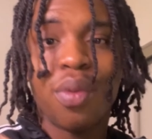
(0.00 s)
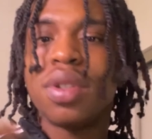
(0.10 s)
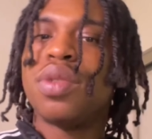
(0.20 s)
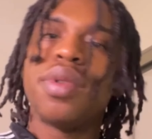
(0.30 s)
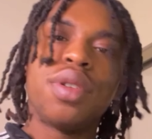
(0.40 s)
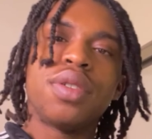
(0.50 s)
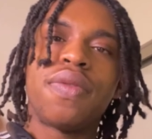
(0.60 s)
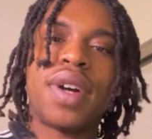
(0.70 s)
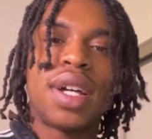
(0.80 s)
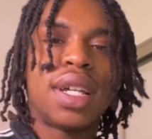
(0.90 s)
and we see we can
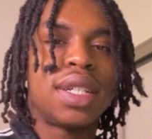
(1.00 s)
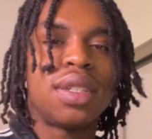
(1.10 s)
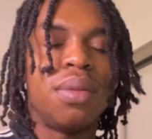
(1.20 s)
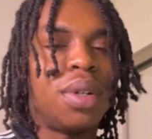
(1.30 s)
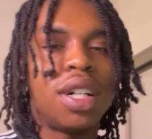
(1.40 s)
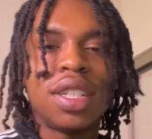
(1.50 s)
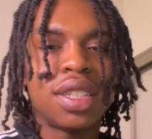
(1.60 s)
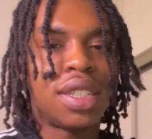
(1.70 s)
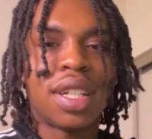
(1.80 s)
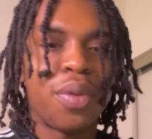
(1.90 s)
find some other
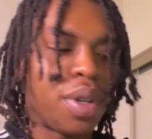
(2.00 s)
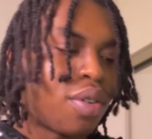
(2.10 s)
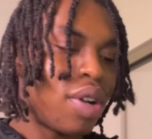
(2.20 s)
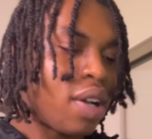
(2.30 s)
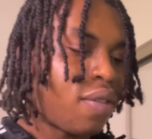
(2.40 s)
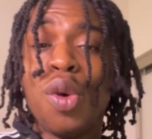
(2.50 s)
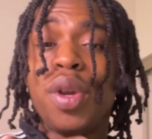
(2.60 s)
shit that we can grab.